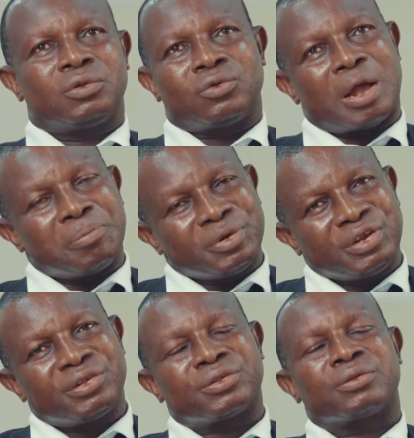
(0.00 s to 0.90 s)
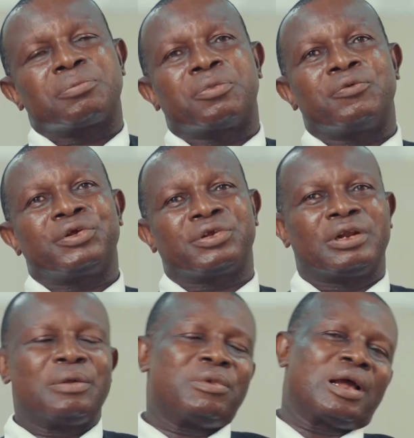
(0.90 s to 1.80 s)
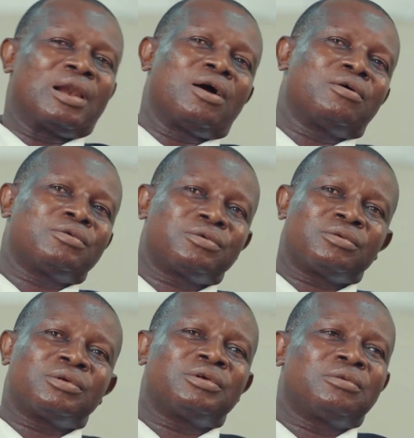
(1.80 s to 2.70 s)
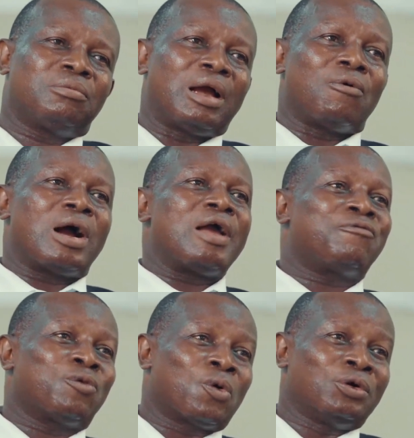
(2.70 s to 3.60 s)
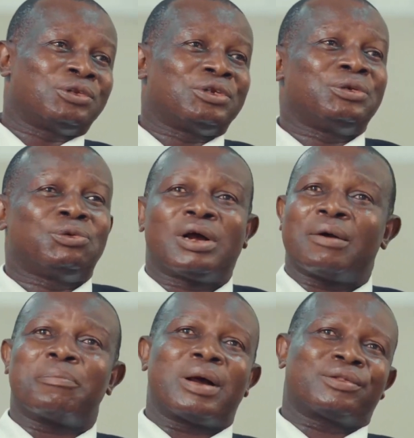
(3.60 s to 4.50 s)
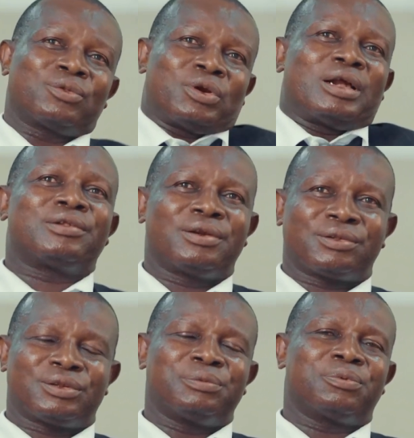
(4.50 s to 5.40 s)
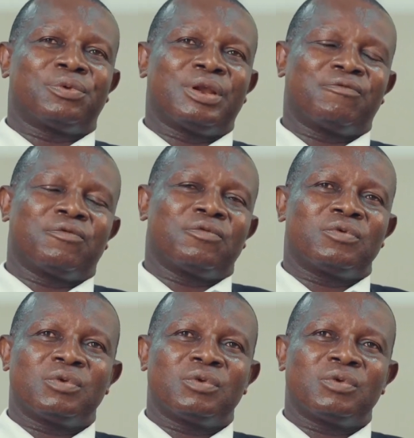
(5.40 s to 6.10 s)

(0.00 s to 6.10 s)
So I'm in this profession. Let me allow my wife to continue her pastoral level.